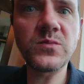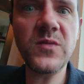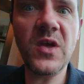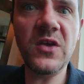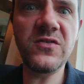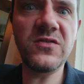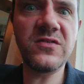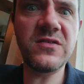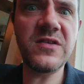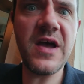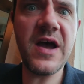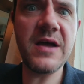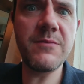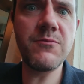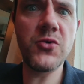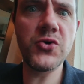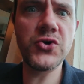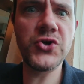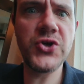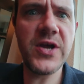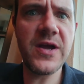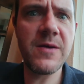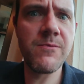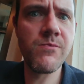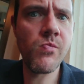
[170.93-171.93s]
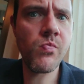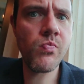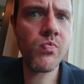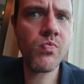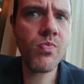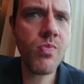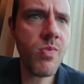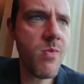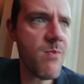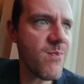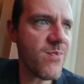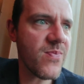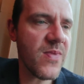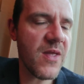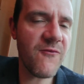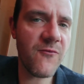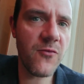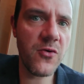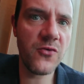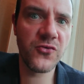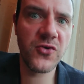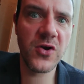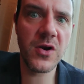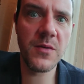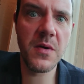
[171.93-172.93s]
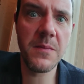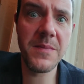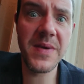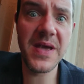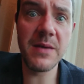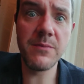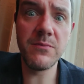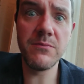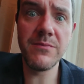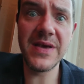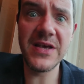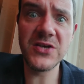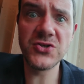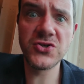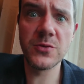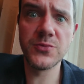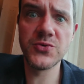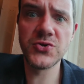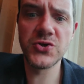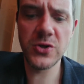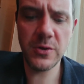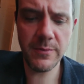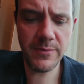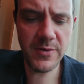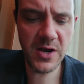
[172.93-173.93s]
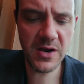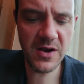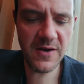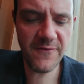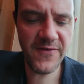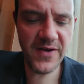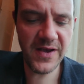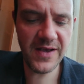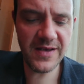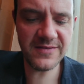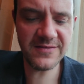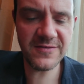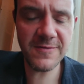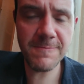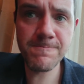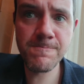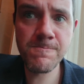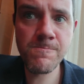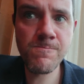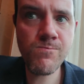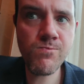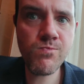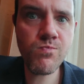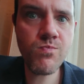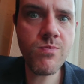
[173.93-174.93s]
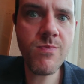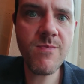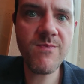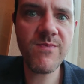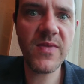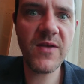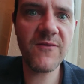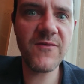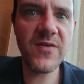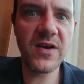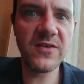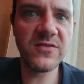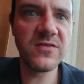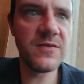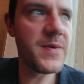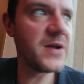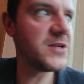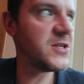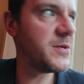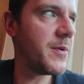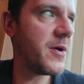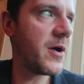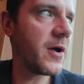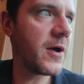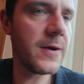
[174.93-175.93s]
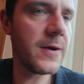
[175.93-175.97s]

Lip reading: It's dead mushy. What's going to be a meat substitute burger? I think it's a veggie